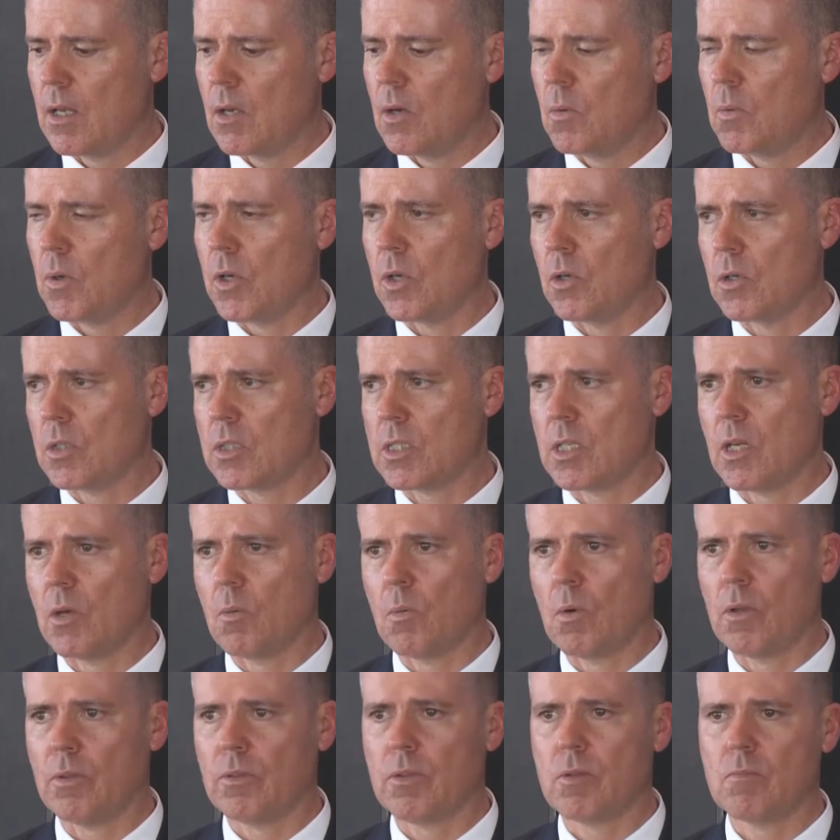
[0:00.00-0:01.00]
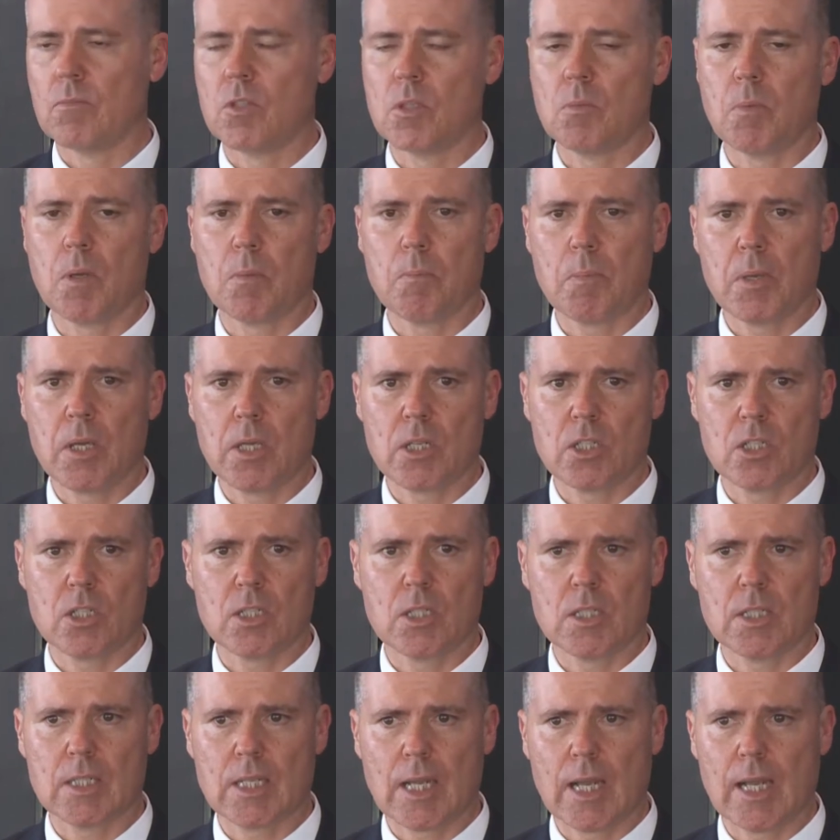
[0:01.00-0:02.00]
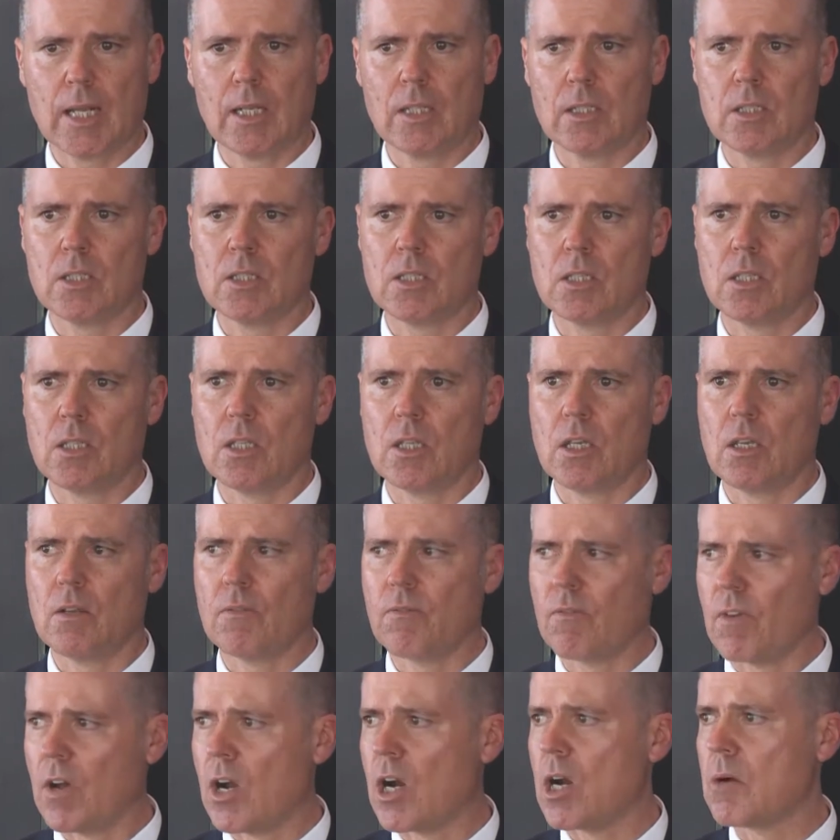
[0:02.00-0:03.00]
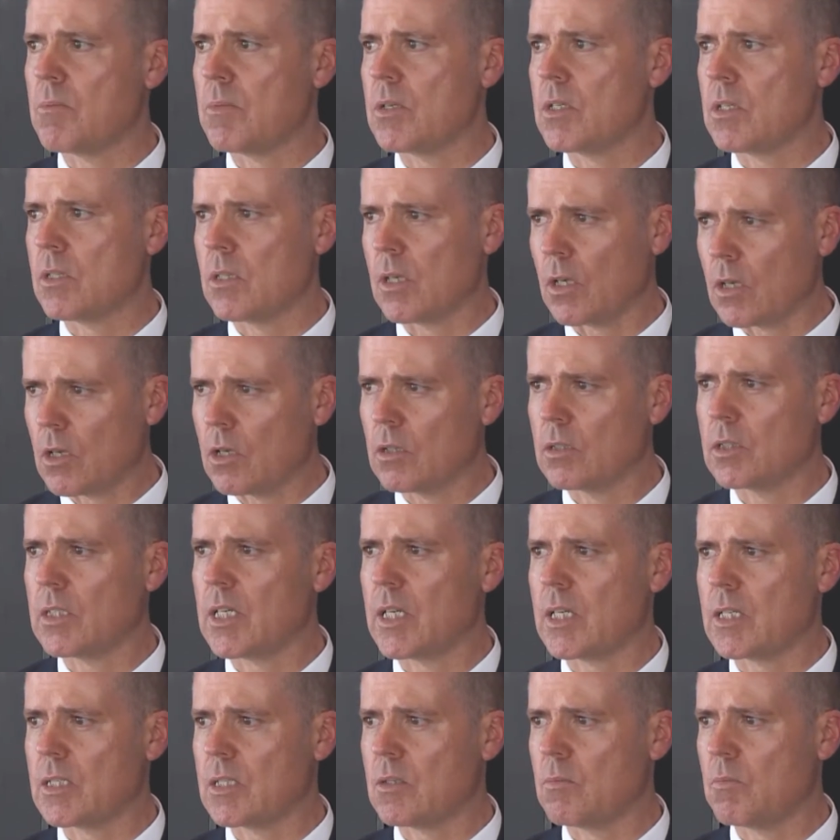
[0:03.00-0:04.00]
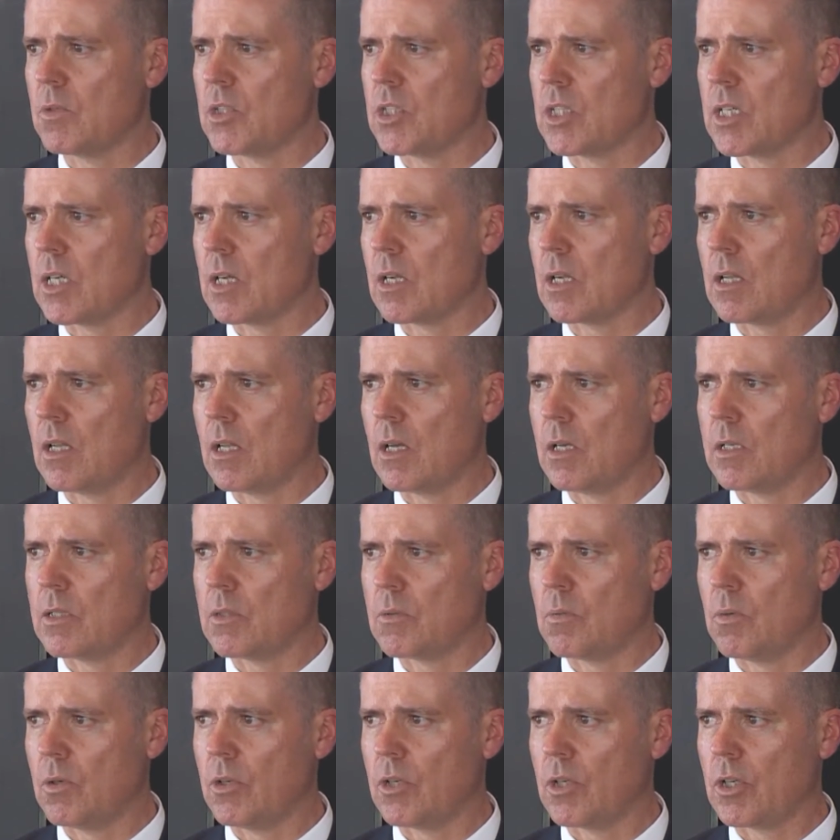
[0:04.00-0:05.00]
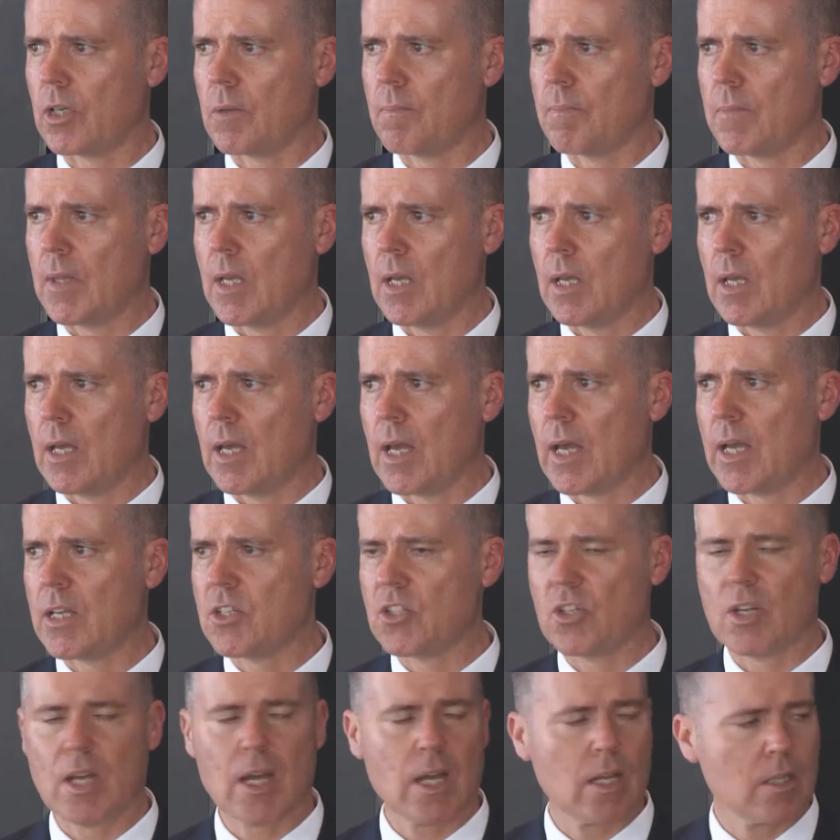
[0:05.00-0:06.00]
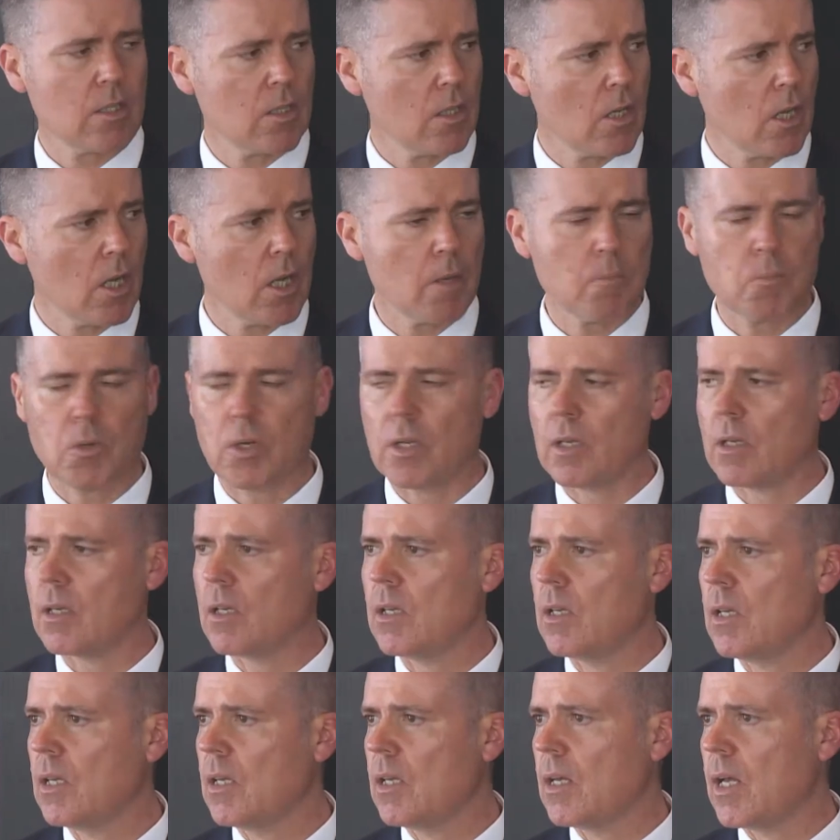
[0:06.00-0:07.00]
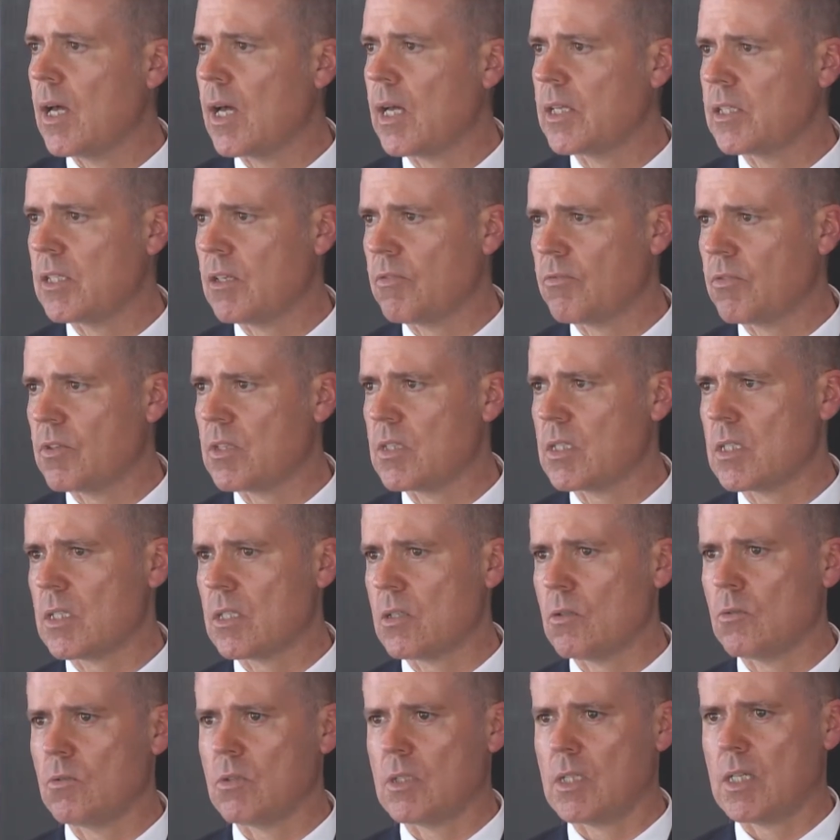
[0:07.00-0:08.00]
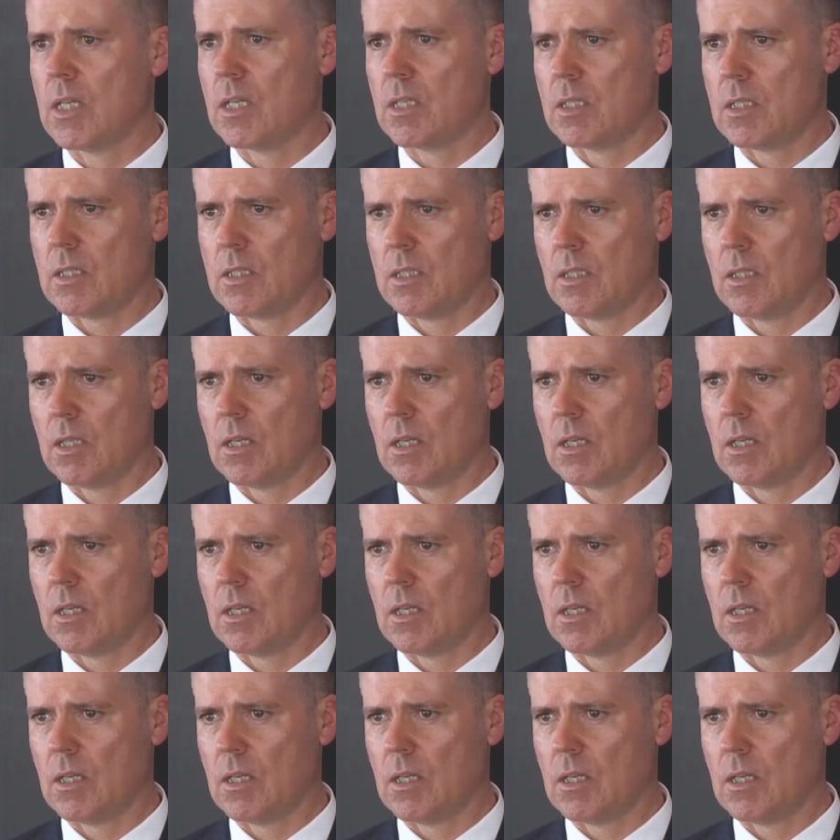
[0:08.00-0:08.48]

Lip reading: We also want them to be pitched and tailored to the environment and the context in which our clients work. Adrian and I bring different skill sets.